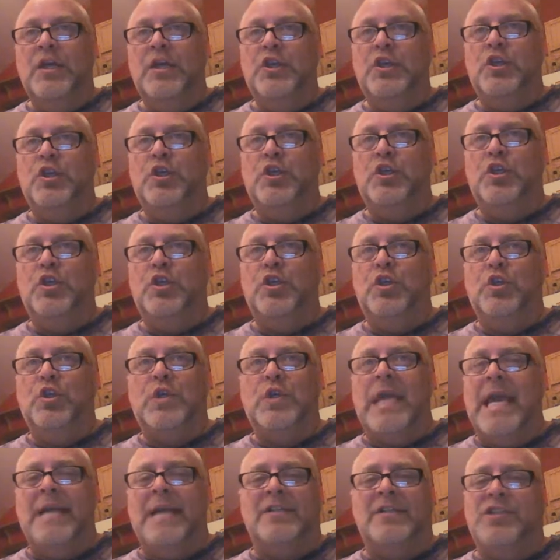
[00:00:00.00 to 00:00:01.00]
you
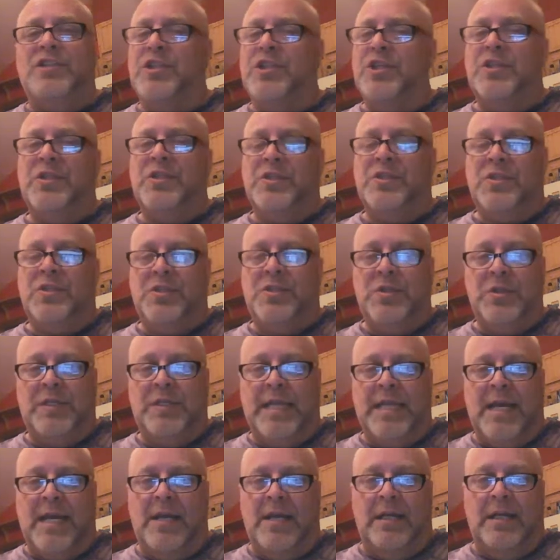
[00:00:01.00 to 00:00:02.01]
can't just do
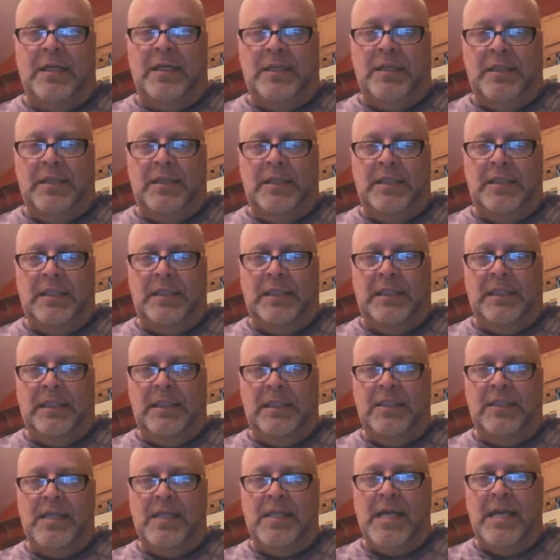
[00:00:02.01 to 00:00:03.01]
dairy.
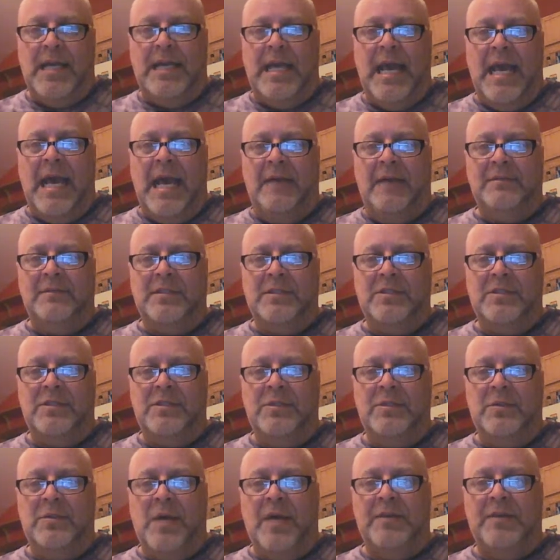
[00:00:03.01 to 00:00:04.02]
You kind of have to
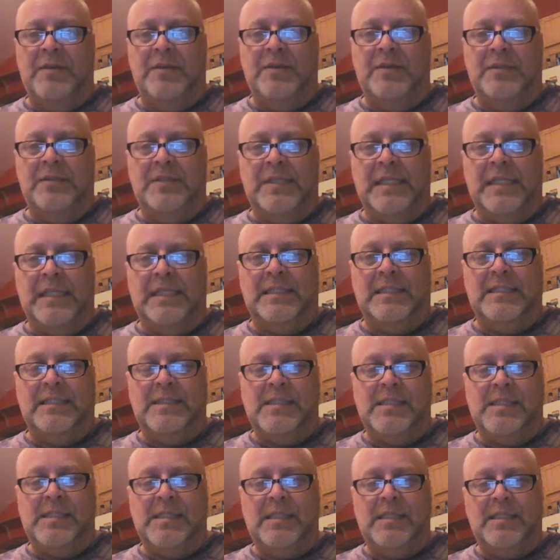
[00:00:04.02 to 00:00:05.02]
do other
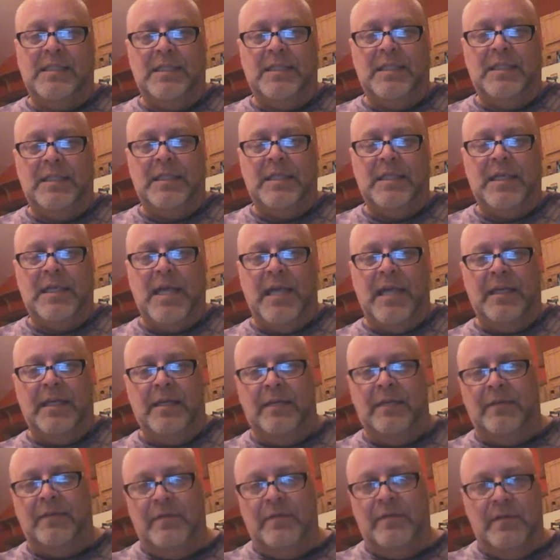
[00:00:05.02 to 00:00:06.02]
things to kind
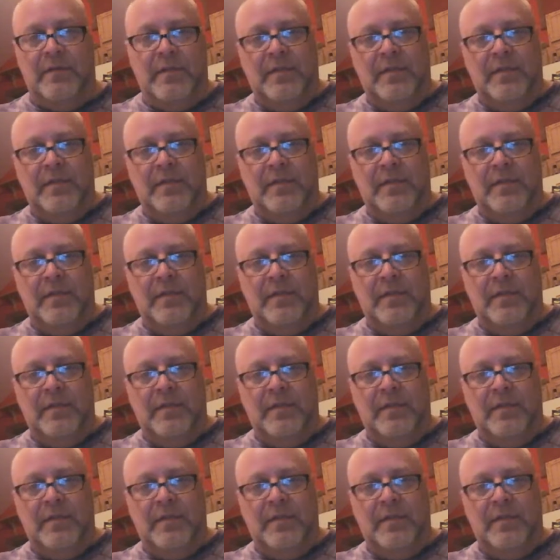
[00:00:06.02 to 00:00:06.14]
of